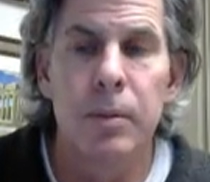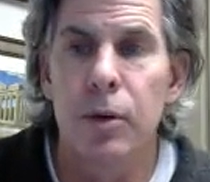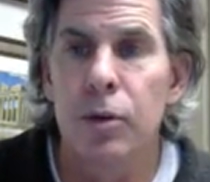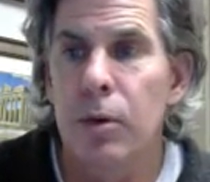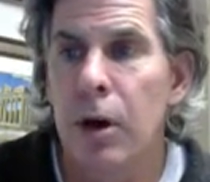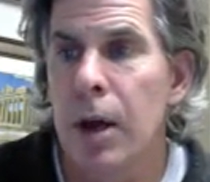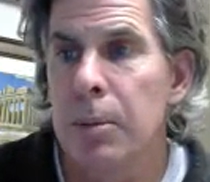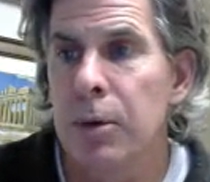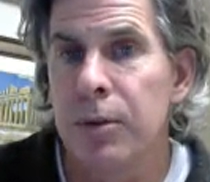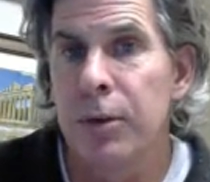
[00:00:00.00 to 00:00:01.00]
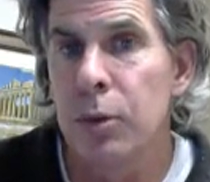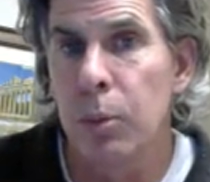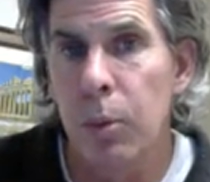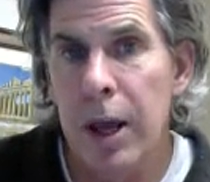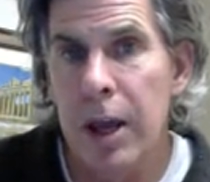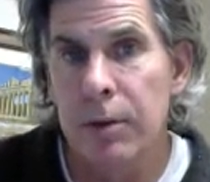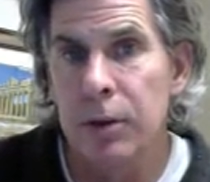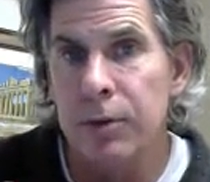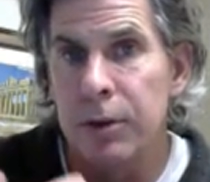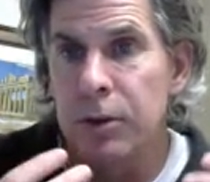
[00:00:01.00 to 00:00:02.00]
described as if it's a wave, as
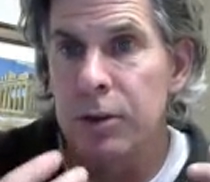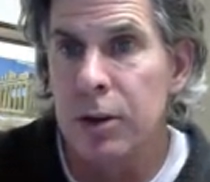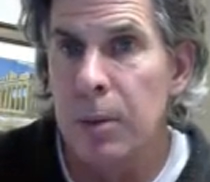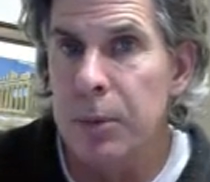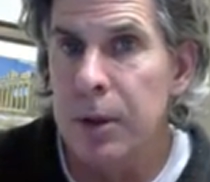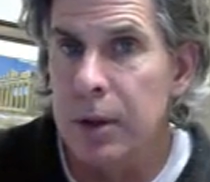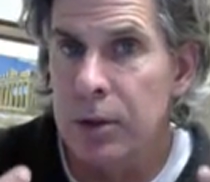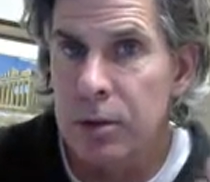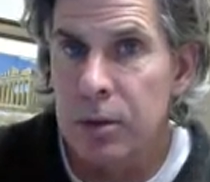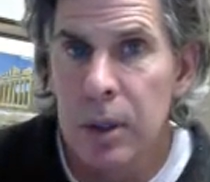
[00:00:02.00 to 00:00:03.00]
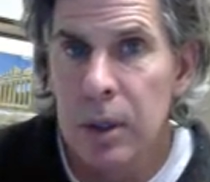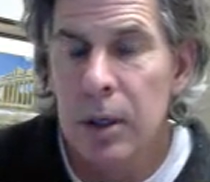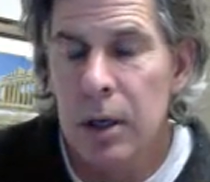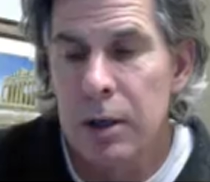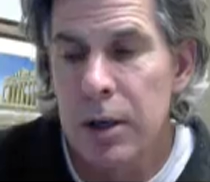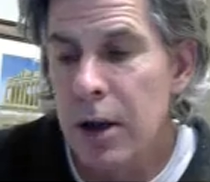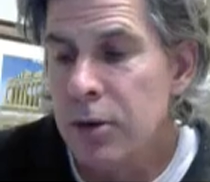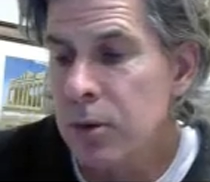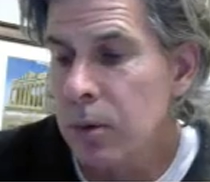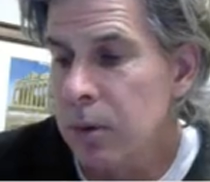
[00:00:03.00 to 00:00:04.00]
if it's something that's a
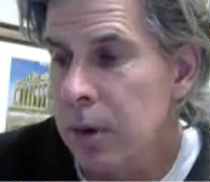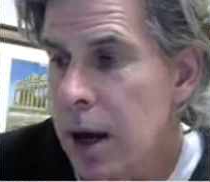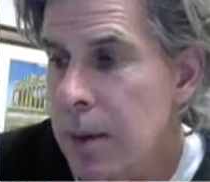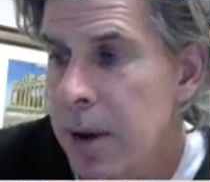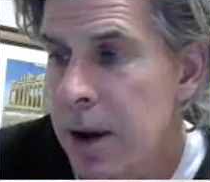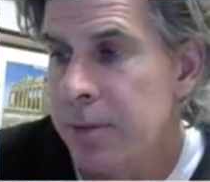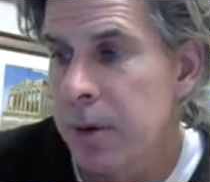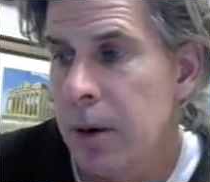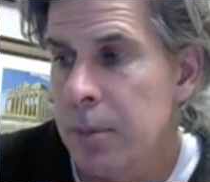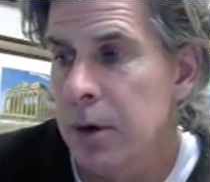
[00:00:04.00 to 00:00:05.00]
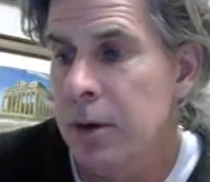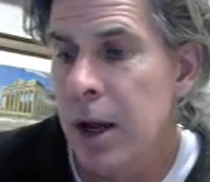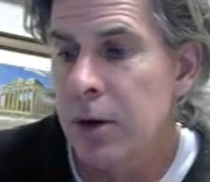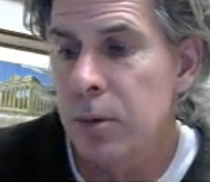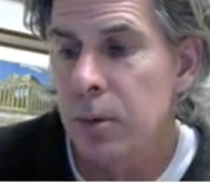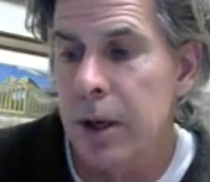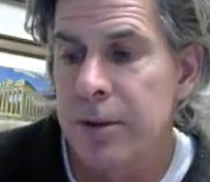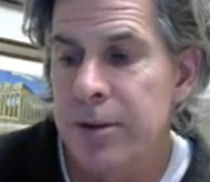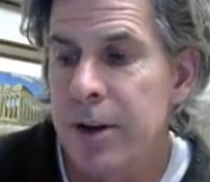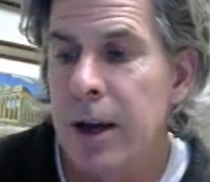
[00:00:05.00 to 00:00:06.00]
natural a natural
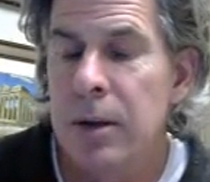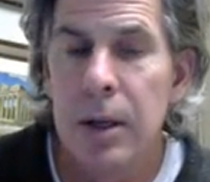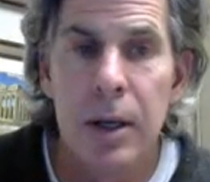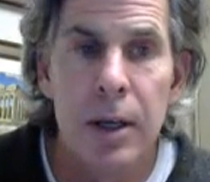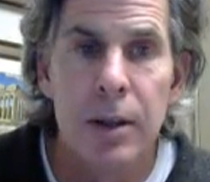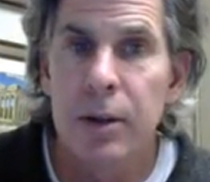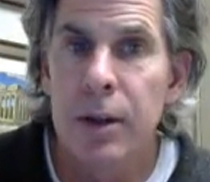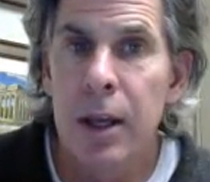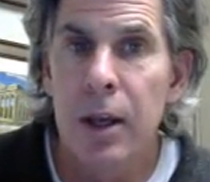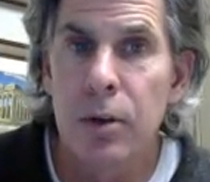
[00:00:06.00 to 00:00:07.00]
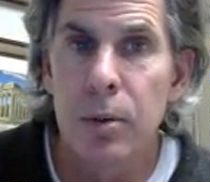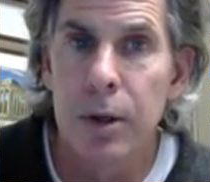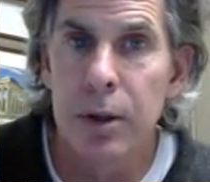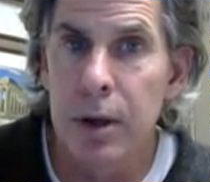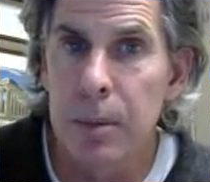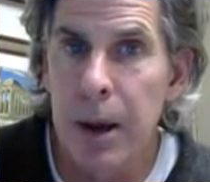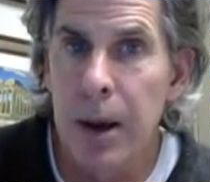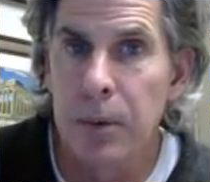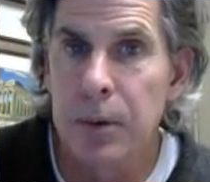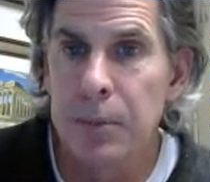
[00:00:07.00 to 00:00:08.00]
effect that they can't do anything
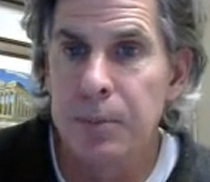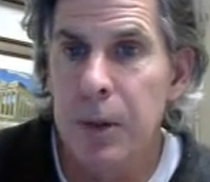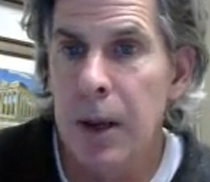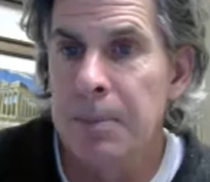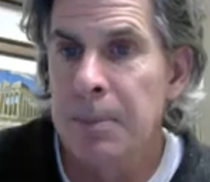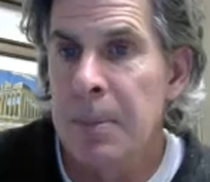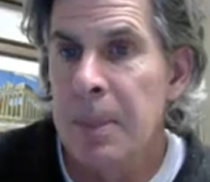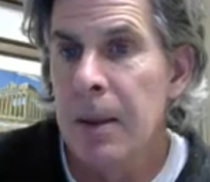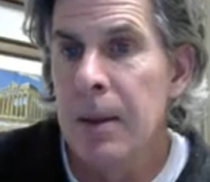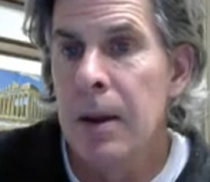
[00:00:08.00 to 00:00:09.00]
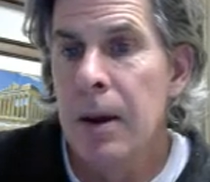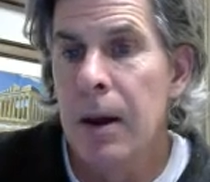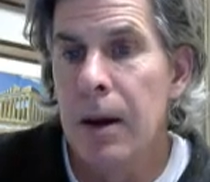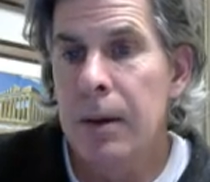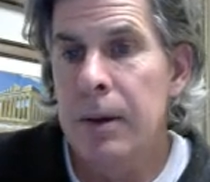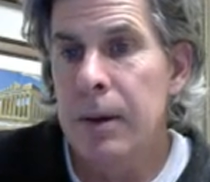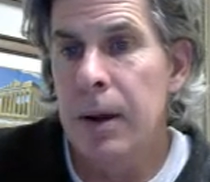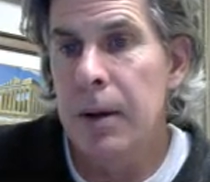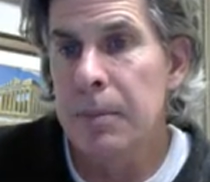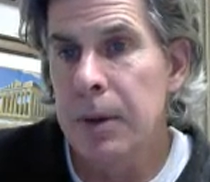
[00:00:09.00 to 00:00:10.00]
about. Okay.
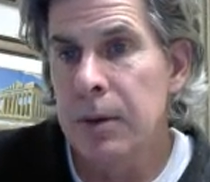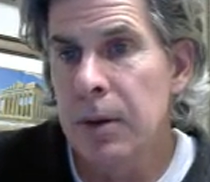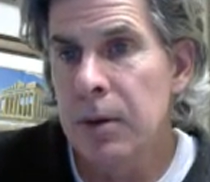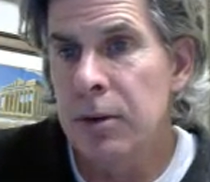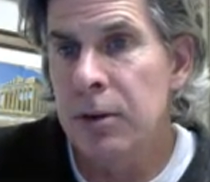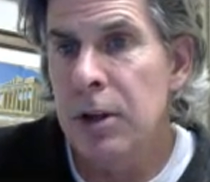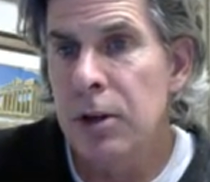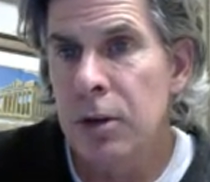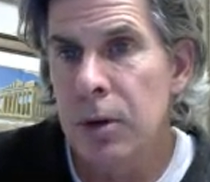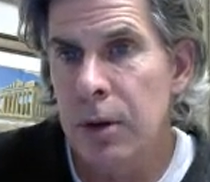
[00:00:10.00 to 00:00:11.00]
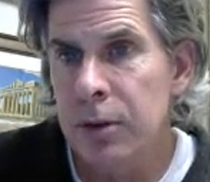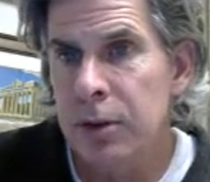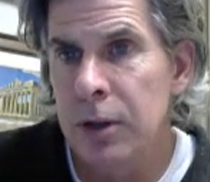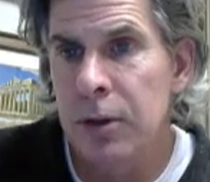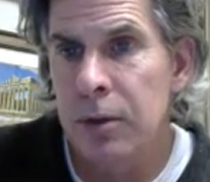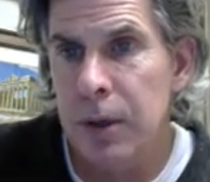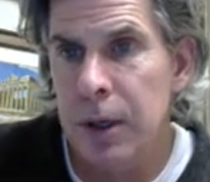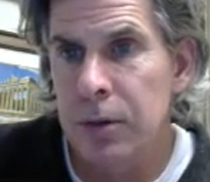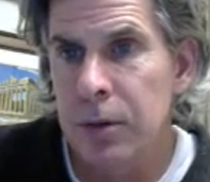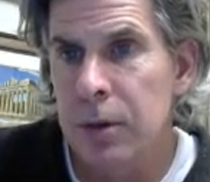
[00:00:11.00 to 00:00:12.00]
And then scene 3,
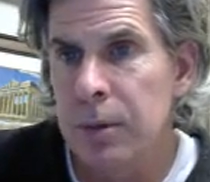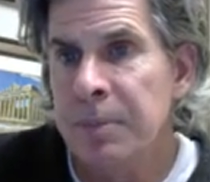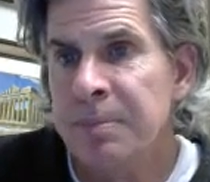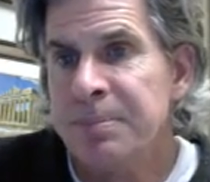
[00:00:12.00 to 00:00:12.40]
excuse me.